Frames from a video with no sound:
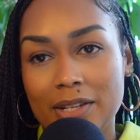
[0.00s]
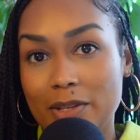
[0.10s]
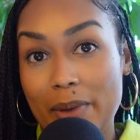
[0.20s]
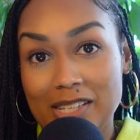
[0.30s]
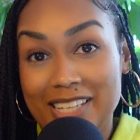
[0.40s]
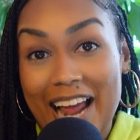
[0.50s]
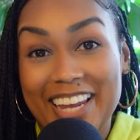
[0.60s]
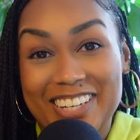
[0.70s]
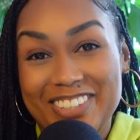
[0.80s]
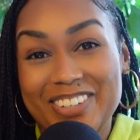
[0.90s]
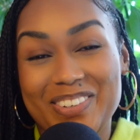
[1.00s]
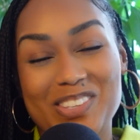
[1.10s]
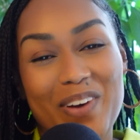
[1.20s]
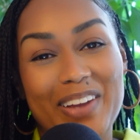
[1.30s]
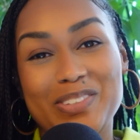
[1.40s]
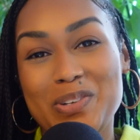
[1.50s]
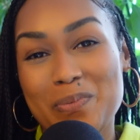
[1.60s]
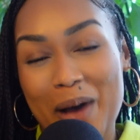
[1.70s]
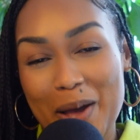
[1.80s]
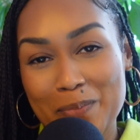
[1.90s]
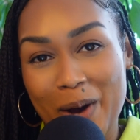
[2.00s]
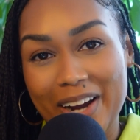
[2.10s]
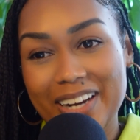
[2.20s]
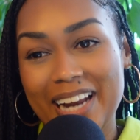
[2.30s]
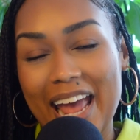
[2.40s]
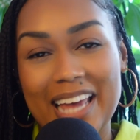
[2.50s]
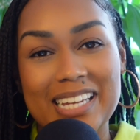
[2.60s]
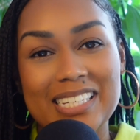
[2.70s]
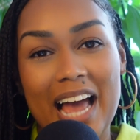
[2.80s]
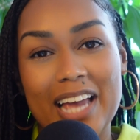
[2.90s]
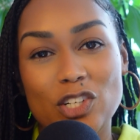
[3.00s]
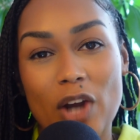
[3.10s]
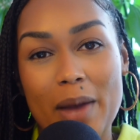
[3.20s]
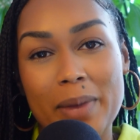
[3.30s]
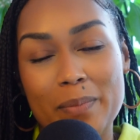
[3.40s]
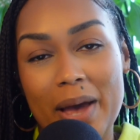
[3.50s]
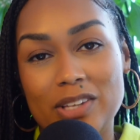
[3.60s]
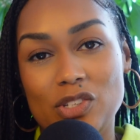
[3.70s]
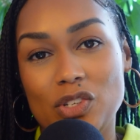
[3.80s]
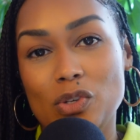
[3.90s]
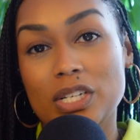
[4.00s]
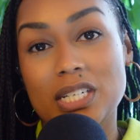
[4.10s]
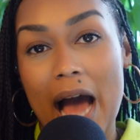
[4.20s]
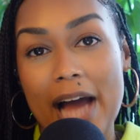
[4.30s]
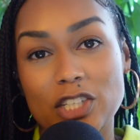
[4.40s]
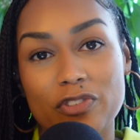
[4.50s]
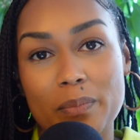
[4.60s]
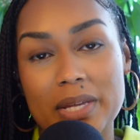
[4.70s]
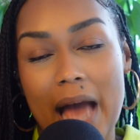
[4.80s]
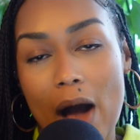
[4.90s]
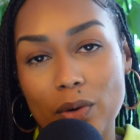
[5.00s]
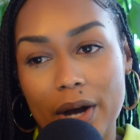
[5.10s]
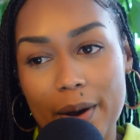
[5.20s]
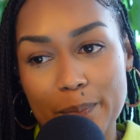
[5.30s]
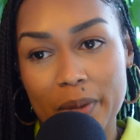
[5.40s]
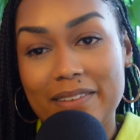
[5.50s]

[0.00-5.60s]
the best that I can do. So I do my part and I try my best to detach from the outcome.